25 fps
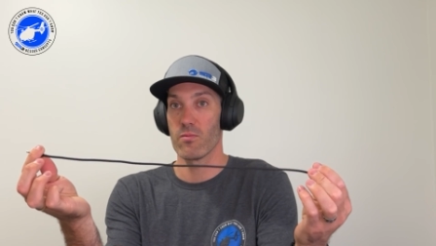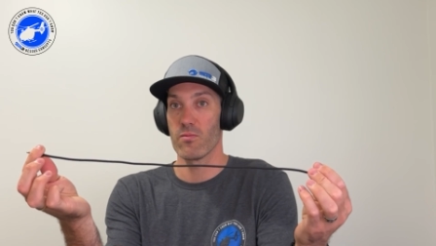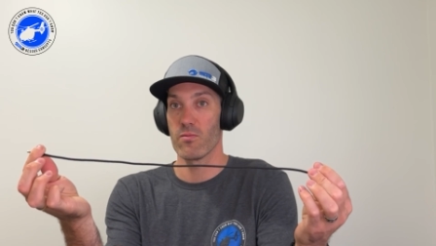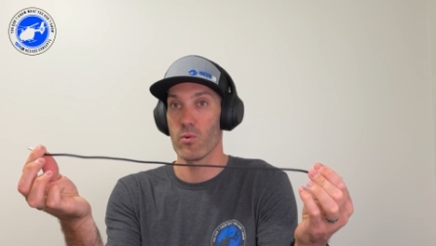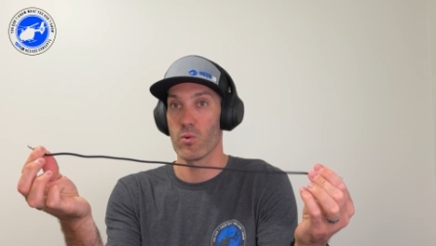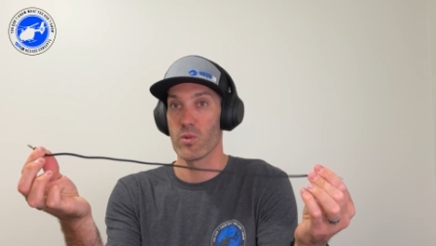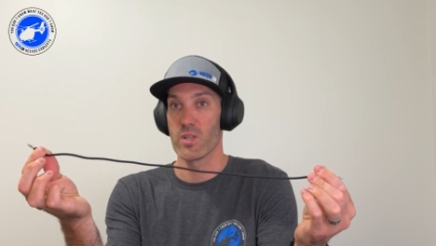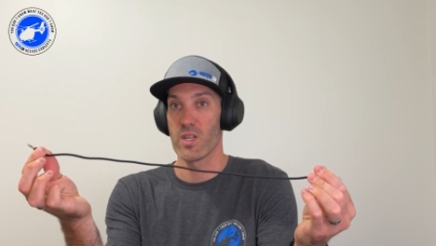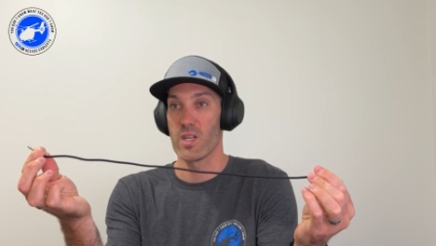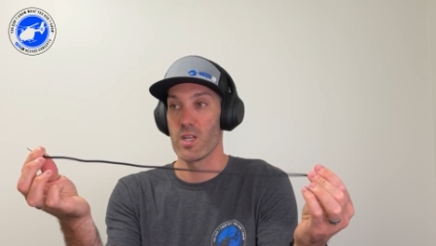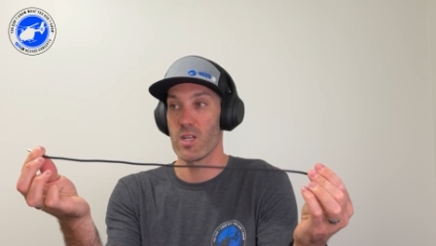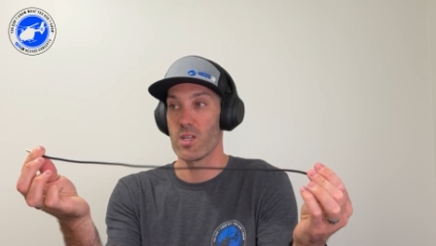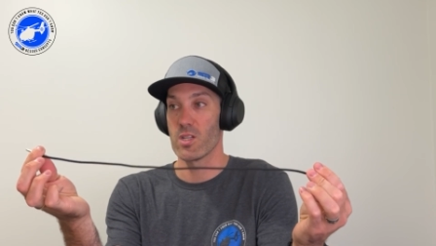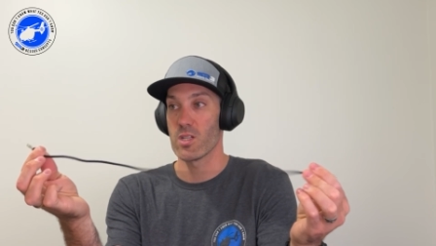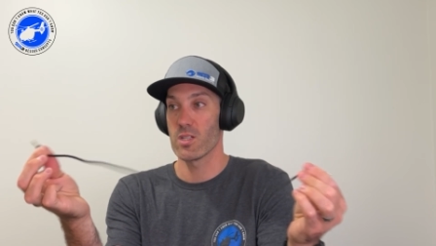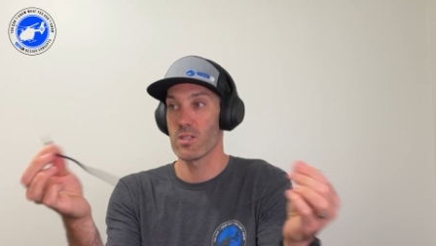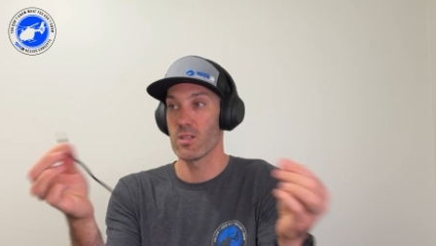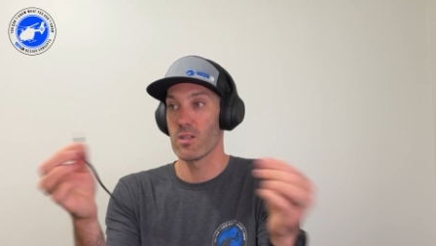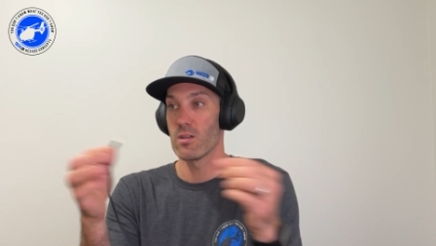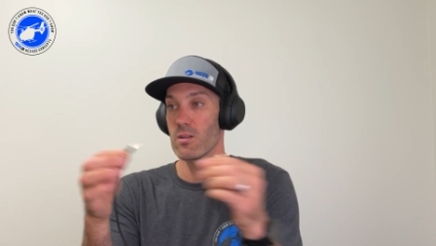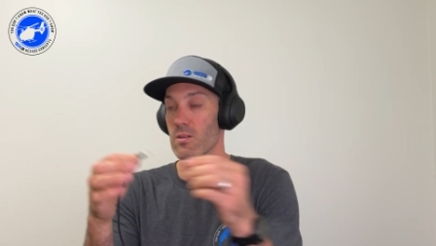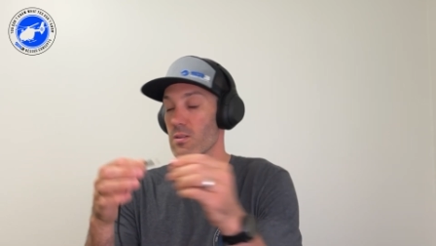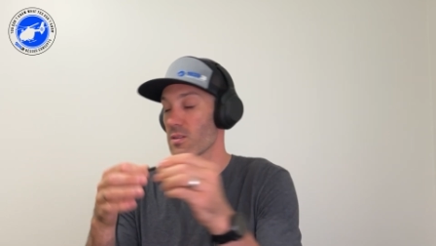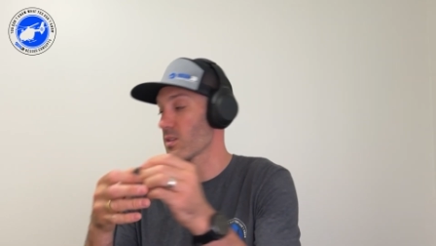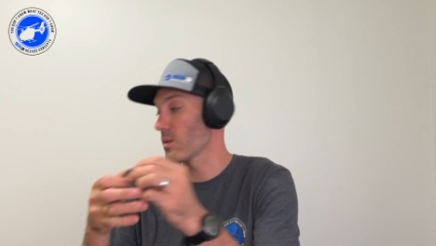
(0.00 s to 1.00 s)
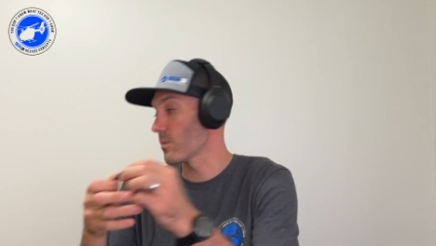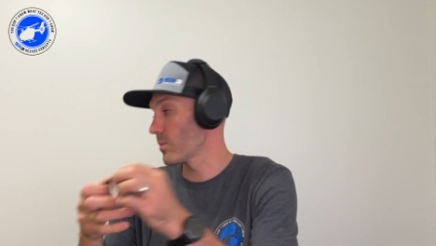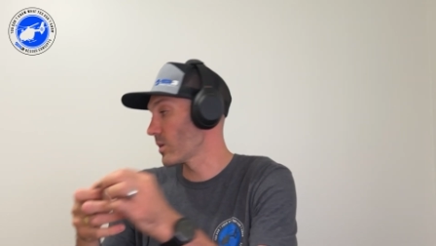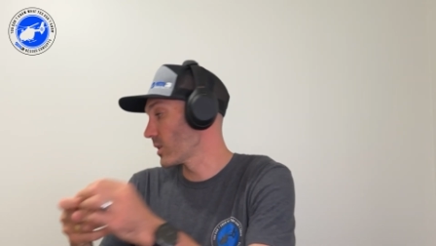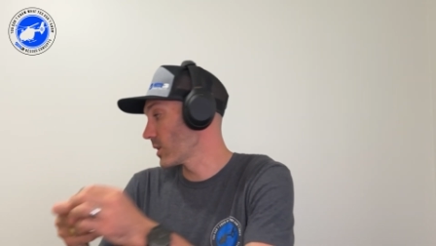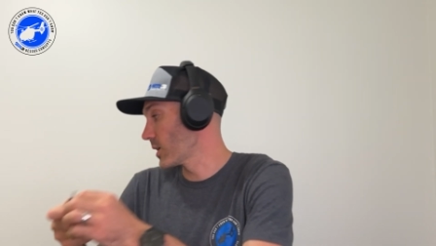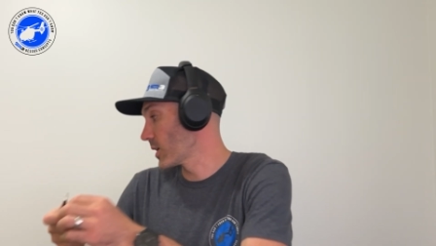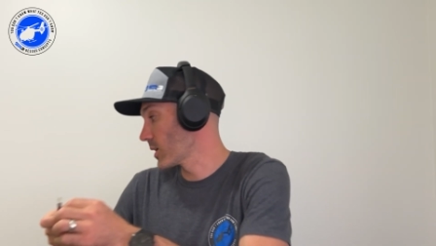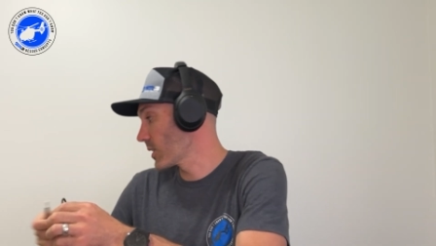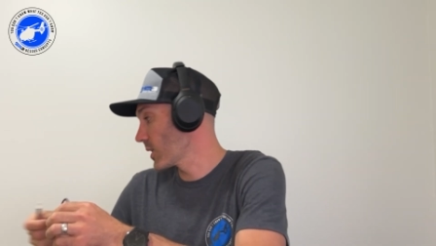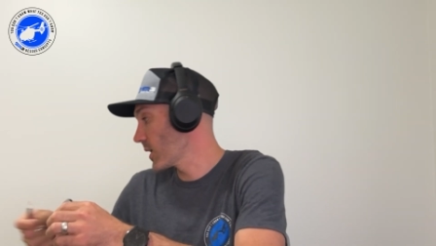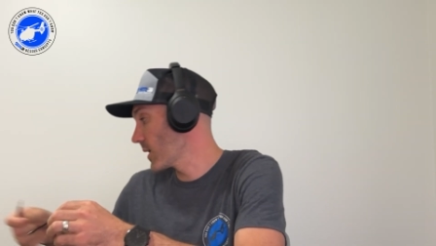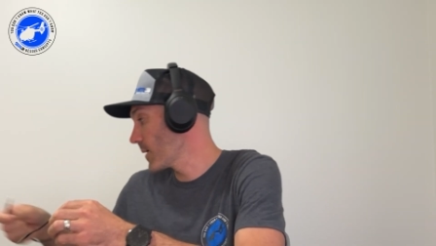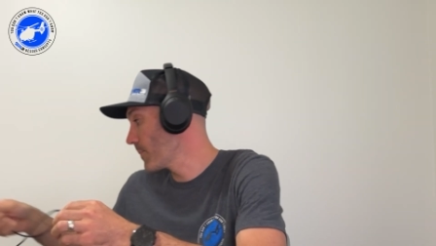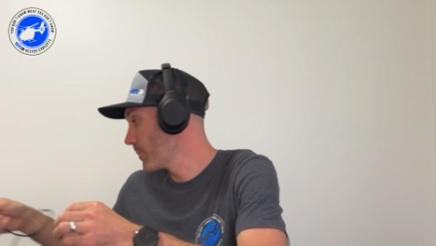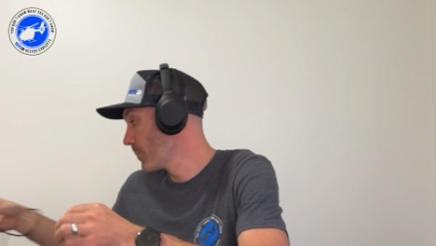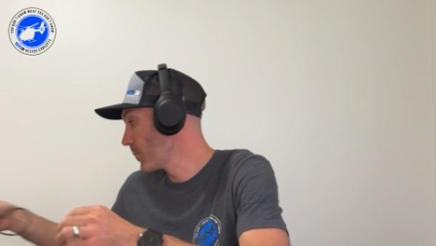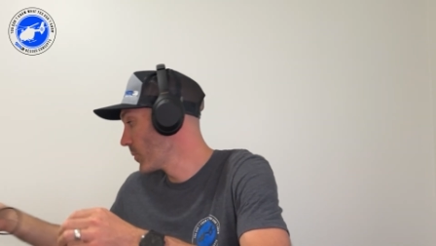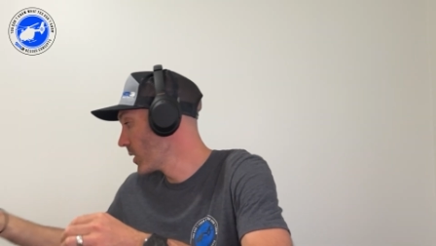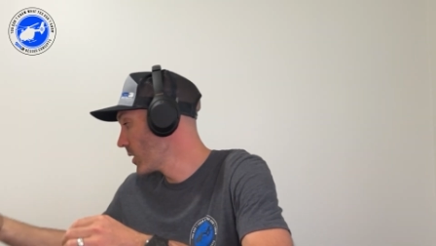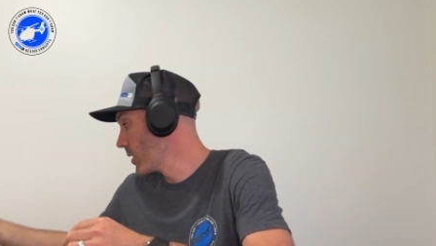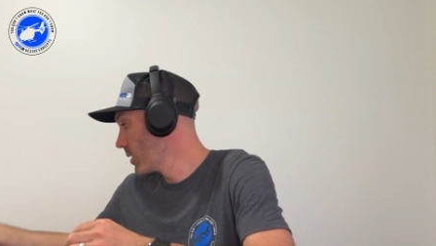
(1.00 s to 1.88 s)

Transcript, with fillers: 14 inches long, something like that,